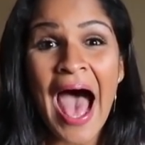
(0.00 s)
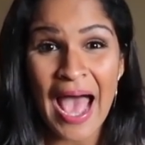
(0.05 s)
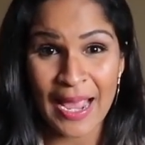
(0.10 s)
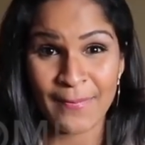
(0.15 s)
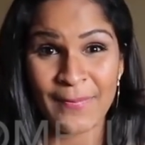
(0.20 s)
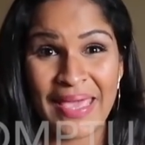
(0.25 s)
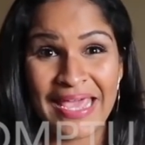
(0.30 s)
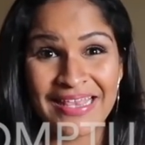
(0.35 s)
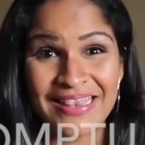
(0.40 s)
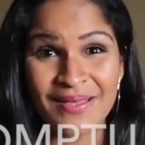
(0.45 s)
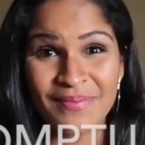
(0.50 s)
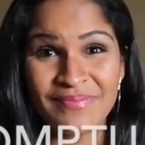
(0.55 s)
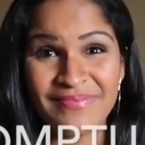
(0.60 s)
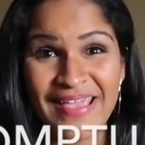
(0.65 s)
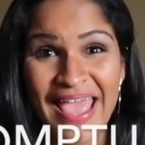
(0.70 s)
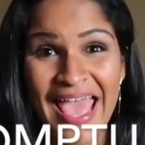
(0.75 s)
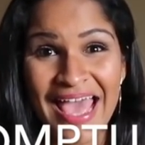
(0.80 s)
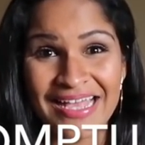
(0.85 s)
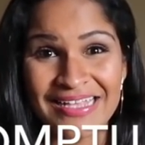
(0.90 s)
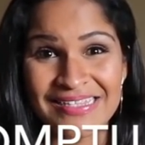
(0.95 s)
I make them
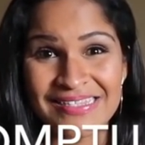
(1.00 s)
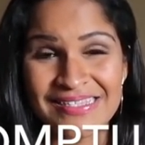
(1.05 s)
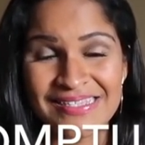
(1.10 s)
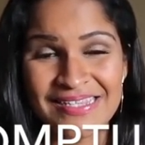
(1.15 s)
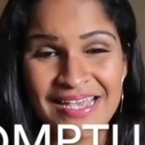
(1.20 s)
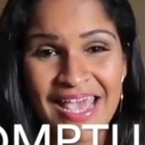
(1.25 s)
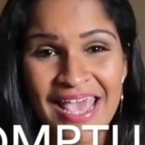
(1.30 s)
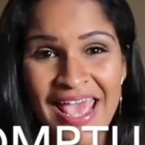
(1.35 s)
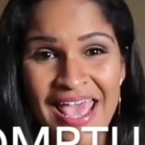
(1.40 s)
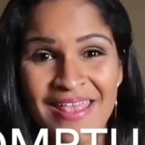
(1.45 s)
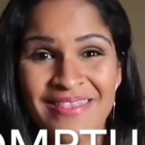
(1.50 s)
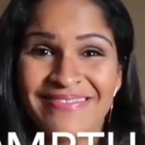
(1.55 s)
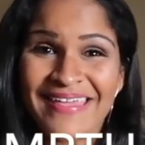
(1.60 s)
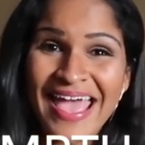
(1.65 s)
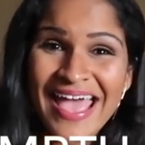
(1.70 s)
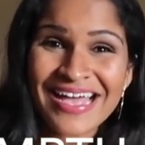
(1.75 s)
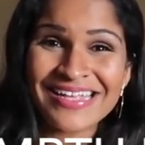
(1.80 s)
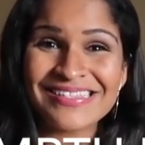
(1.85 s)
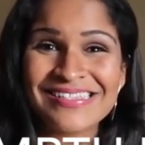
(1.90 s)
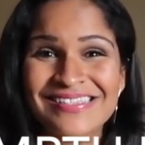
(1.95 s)
dance.
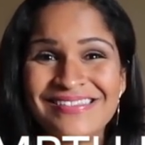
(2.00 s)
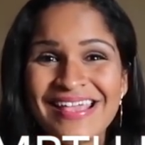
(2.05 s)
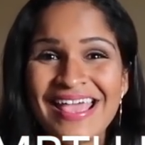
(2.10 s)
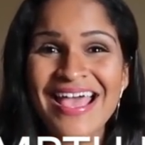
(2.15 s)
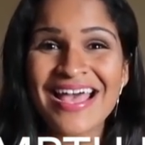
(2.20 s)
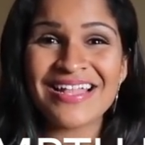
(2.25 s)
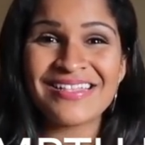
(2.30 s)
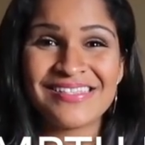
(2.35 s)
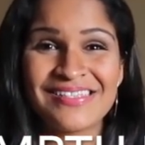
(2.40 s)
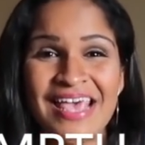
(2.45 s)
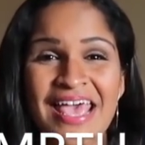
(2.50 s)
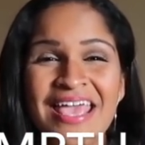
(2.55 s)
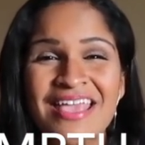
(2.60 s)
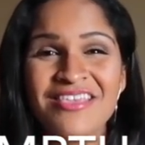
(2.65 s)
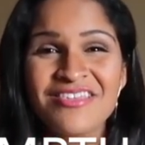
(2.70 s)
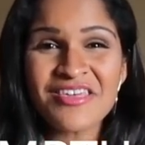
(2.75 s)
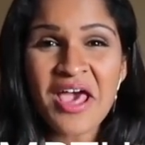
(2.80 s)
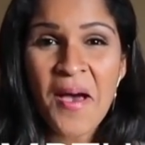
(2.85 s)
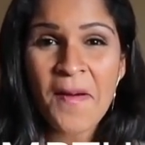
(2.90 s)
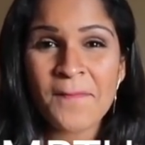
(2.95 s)
Dance,
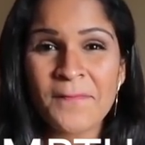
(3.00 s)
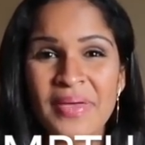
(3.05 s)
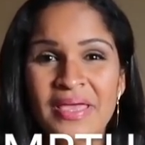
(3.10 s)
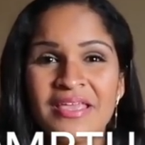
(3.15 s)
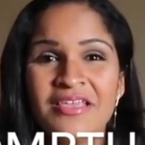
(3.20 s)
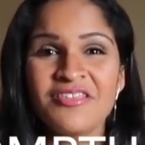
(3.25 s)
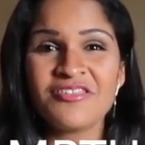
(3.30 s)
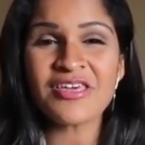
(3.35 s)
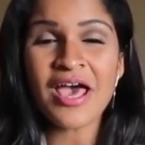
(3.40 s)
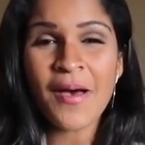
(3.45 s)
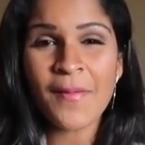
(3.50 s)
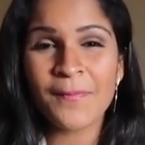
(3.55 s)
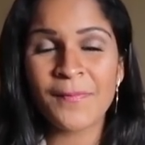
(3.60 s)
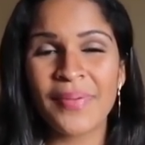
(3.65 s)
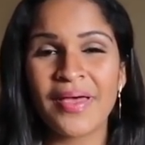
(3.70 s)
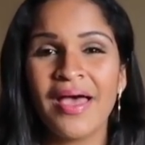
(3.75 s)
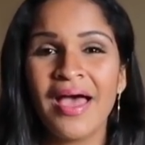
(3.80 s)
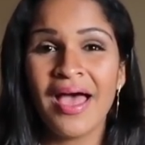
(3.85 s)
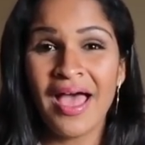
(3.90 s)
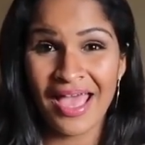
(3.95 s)
dance, jump,
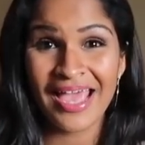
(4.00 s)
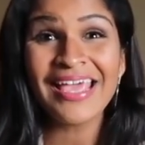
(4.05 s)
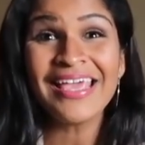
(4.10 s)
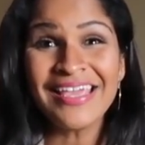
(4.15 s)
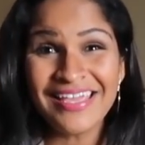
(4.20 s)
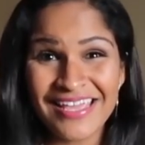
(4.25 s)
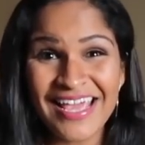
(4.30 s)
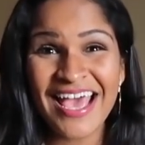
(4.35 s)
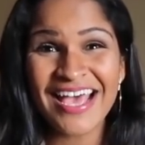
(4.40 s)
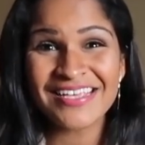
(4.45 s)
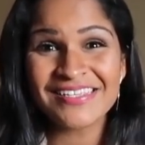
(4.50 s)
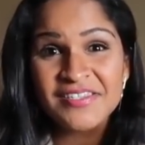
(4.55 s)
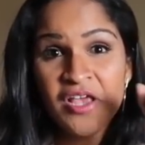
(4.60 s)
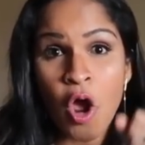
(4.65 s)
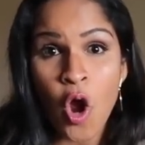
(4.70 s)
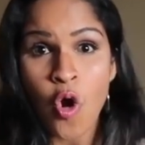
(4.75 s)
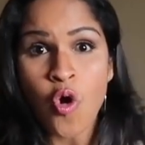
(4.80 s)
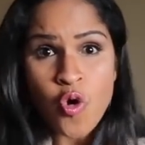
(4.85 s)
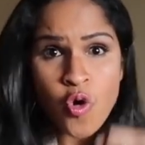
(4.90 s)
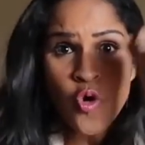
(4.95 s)
jump. Yes,
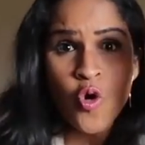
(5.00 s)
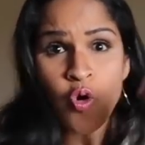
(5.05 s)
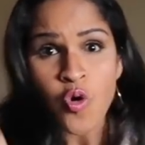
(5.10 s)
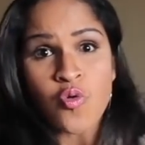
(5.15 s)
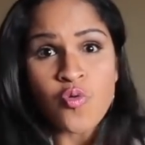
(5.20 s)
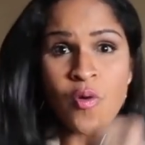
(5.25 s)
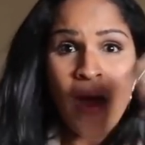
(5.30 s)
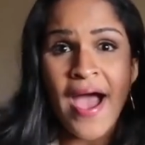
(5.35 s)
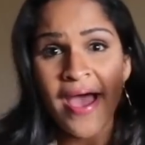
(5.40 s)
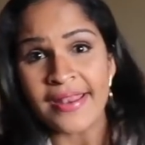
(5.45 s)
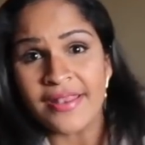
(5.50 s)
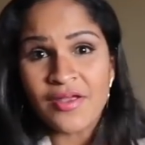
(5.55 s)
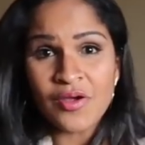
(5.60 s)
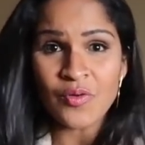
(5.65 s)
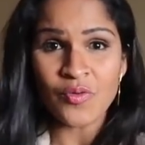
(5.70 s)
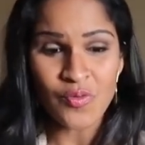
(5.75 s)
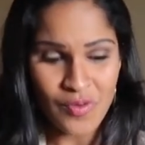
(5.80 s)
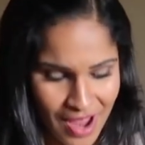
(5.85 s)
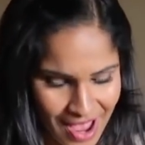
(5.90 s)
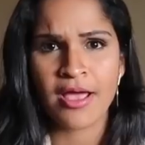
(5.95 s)

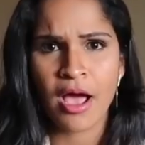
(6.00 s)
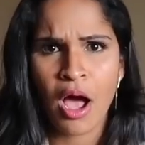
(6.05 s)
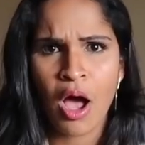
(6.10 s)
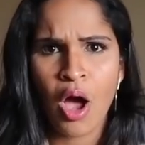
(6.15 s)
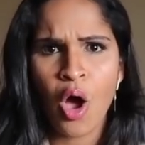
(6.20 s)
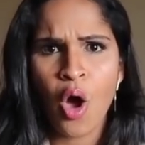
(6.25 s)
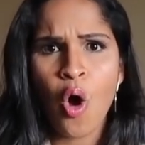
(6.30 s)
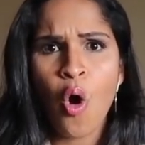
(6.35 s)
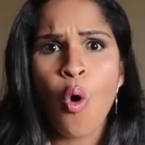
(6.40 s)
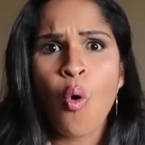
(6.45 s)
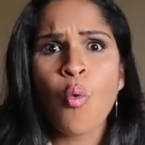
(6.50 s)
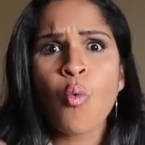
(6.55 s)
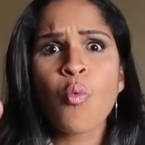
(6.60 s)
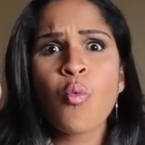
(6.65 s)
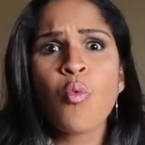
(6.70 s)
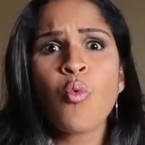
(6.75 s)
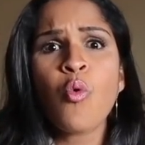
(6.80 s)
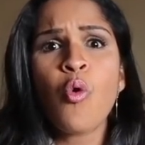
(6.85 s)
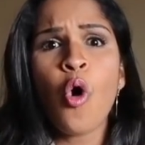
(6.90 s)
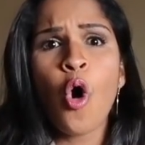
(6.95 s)
run,
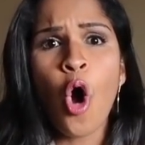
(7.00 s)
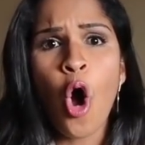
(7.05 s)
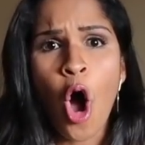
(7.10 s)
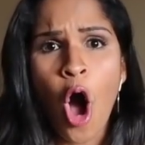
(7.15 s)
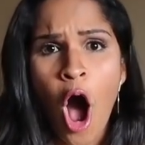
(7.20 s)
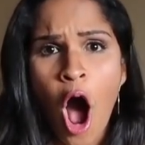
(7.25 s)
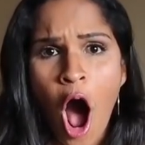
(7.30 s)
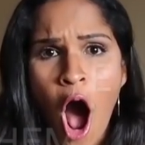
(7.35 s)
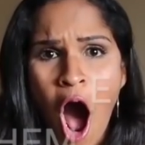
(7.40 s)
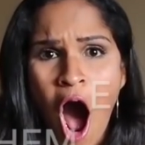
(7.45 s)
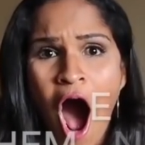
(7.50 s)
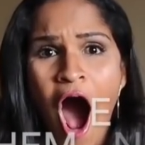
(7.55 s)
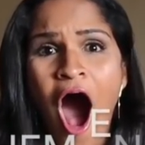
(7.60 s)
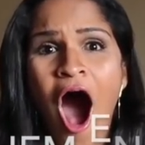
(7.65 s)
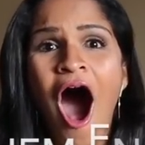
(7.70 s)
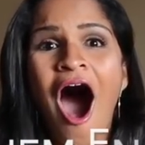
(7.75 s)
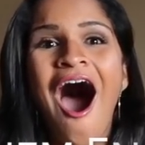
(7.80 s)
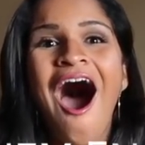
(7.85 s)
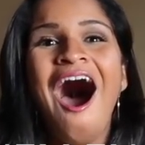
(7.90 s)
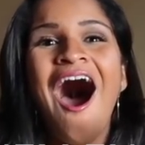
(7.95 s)

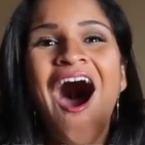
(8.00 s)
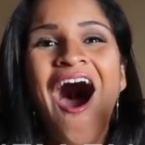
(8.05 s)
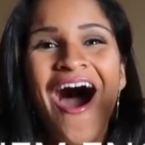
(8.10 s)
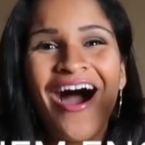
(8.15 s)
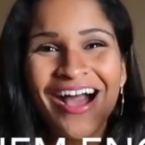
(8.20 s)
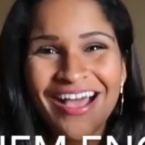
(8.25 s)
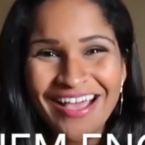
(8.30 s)
run.